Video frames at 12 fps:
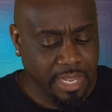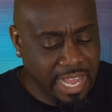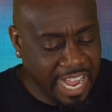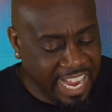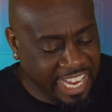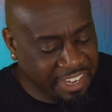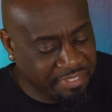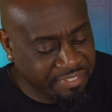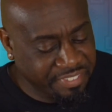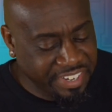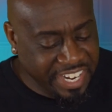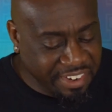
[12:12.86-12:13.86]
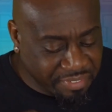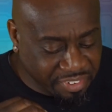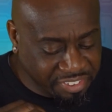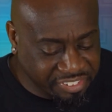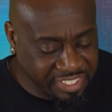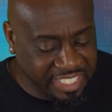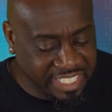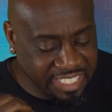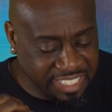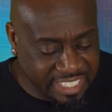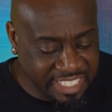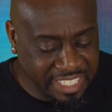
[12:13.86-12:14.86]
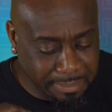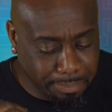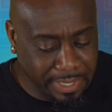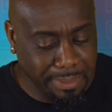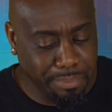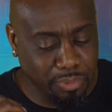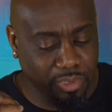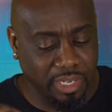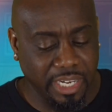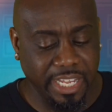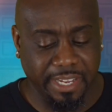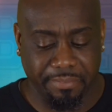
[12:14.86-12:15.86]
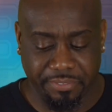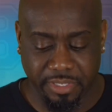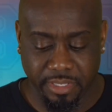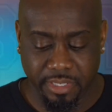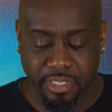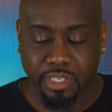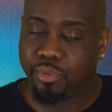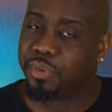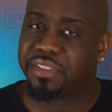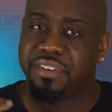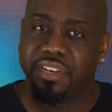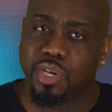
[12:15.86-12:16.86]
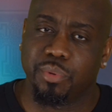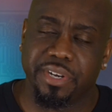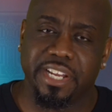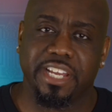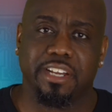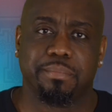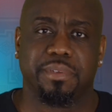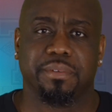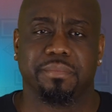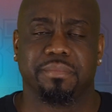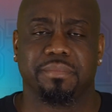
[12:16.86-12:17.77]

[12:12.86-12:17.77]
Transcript: I have never seen good people left with no one to help you.